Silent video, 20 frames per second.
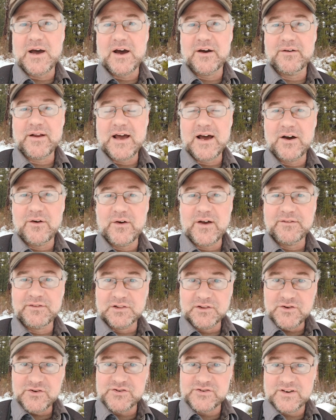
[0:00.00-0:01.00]
about how
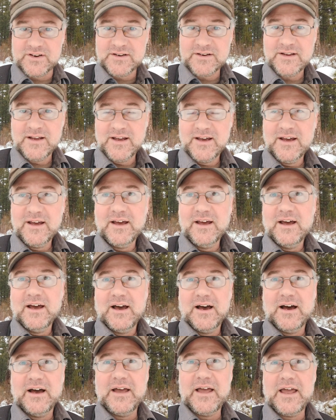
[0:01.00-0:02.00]
evolution,
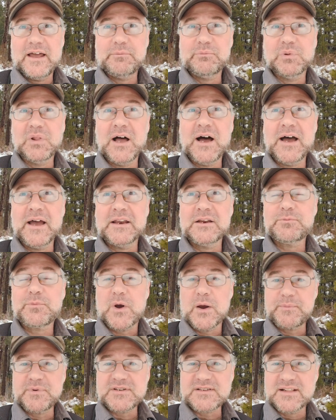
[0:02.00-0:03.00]
a blind,
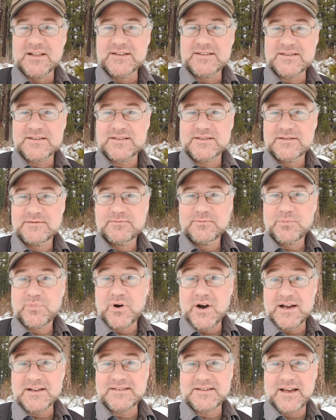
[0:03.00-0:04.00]
purposeless
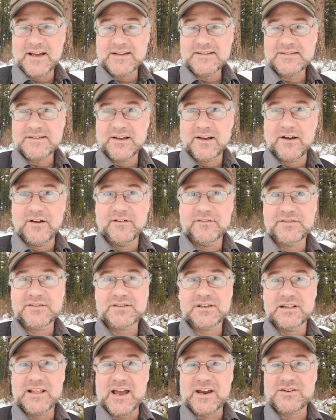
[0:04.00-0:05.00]
process of
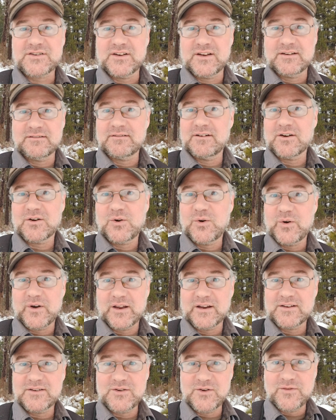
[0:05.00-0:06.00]
selection
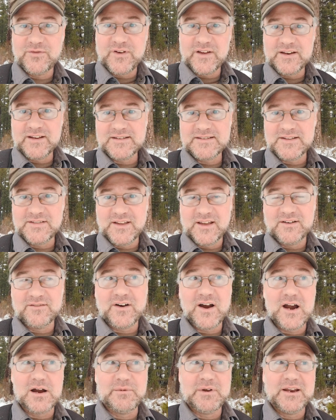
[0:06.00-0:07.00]
according to fitness in the
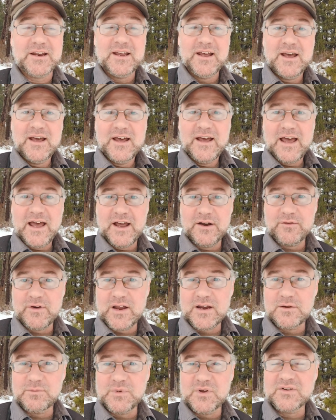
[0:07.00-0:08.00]
environment and
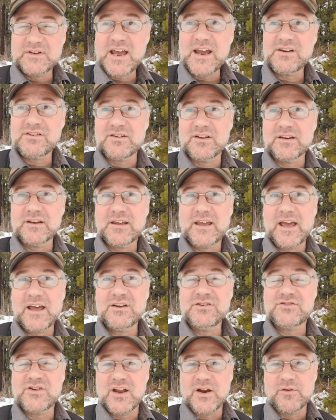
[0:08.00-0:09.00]
random mutation
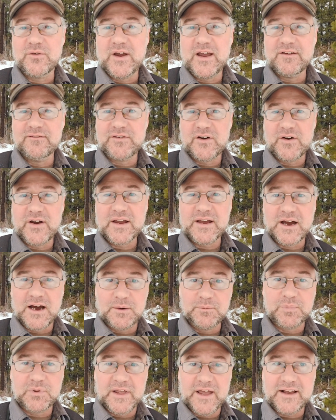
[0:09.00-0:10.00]
can generate very
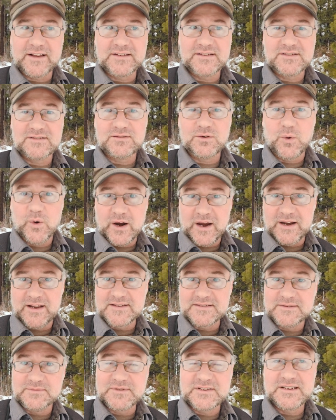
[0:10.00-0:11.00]
complex
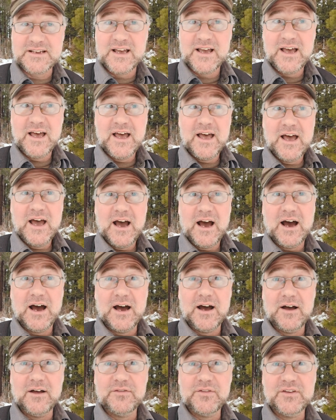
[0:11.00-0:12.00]
organisms.
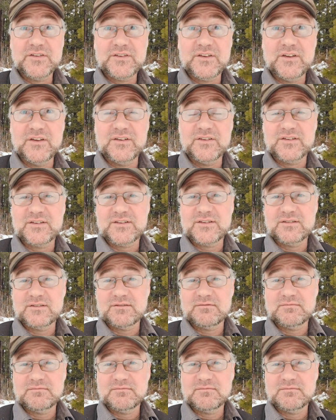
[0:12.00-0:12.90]
Uh, this is